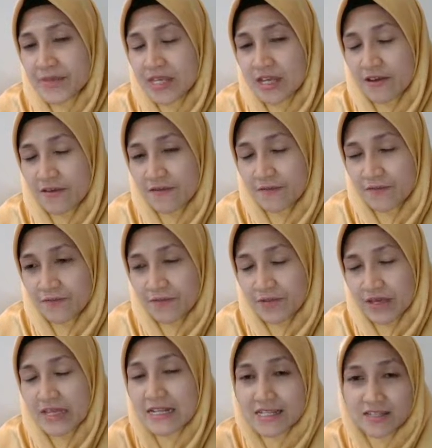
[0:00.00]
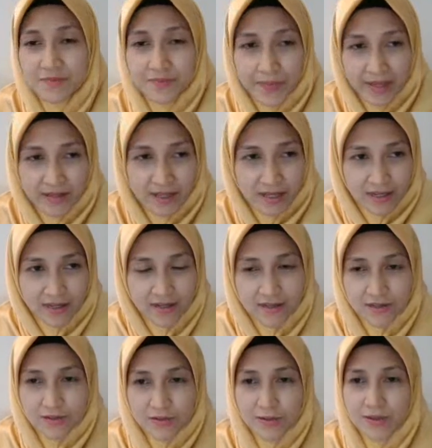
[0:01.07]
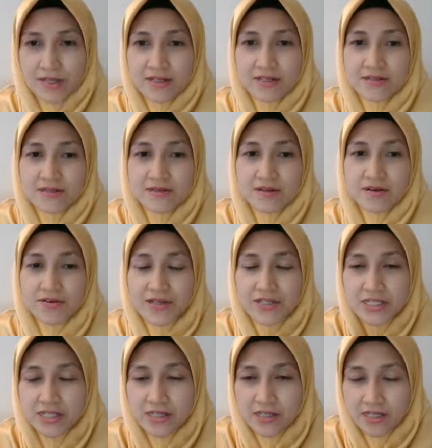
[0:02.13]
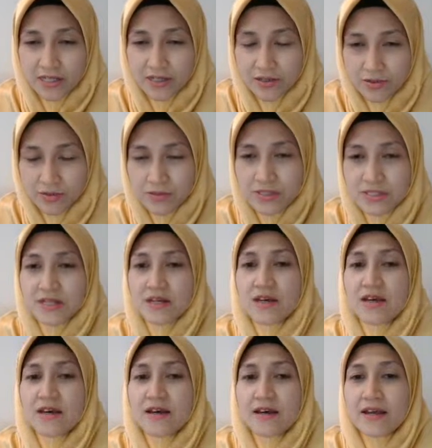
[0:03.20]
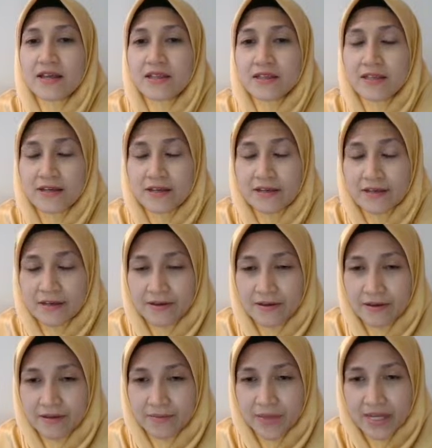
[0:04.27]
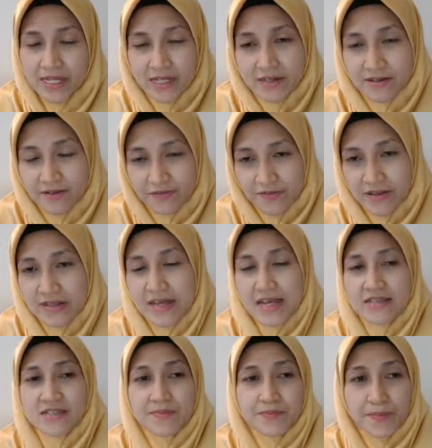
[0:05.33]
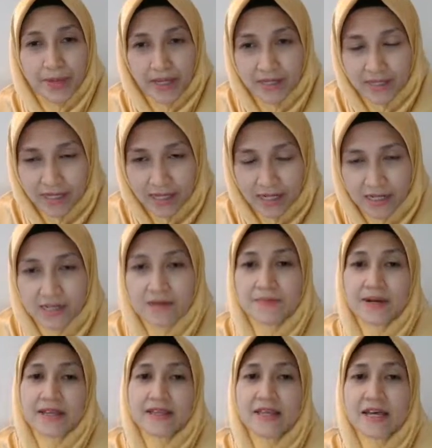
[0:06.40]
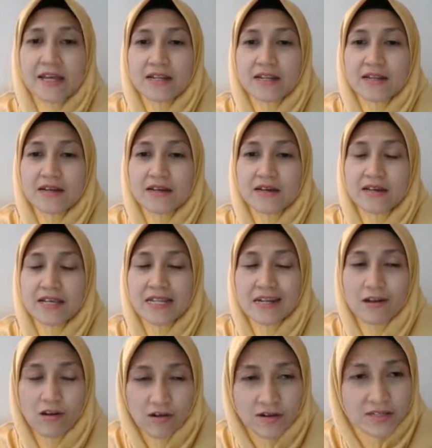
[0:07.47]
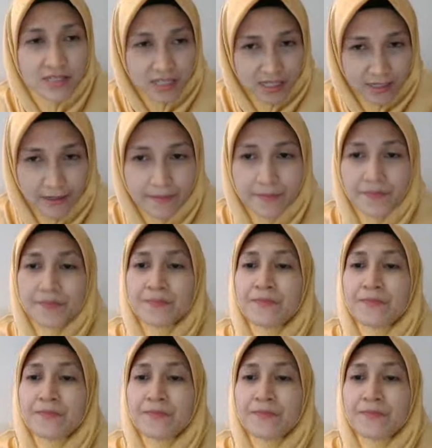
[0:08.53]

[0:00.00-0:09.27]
if it is a painkiller, so it is originally used in the medical field as a painkiller, but then in long term,